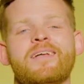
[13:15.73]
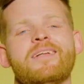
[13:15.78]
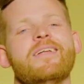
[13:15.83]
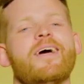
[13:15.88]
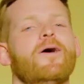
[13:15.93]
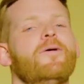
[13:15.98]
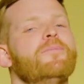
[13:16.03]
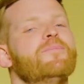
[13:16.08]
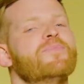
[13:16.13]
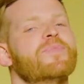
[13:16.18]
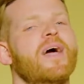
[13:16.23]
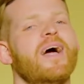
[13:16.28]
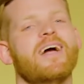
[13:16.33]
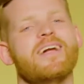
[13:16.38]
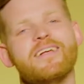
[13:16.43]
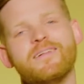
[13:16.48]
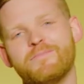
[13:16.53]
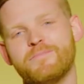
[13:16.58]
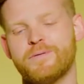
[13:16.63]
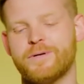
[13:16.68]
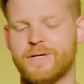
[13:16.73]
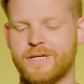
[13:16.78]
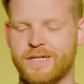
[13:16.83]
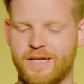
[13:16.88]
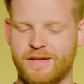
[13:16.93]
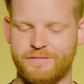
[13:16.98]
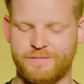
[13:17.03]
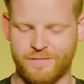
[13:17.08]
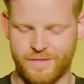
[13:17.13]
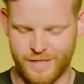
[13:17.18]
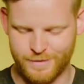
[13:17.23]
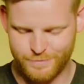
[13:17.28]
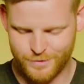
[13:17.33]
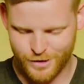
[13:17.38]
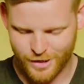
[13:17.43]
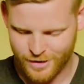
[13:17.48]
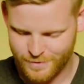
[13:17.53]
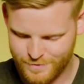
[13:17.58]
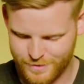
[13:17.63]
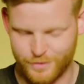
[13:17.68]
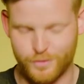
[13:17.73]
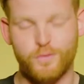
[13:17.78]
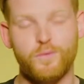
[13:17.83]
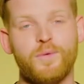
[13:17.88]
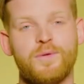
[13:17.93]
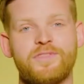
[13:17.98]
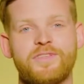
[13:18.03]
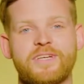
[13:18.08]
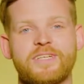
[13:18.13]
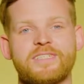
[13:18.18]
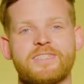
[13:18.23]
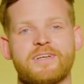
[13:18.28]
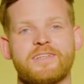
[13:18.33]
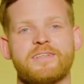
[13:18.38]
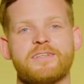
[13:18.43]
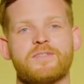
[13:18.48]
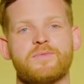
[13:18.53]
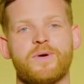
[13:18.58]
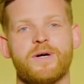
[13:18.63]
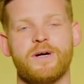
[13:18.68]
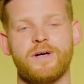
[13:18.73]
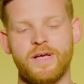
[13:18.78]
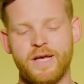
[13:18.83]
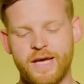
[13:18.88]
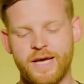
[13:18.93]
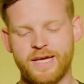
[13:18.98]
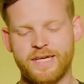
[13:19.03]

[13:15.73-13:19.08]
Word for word: Now, I didn't put any flame jobs or cool things on this whale.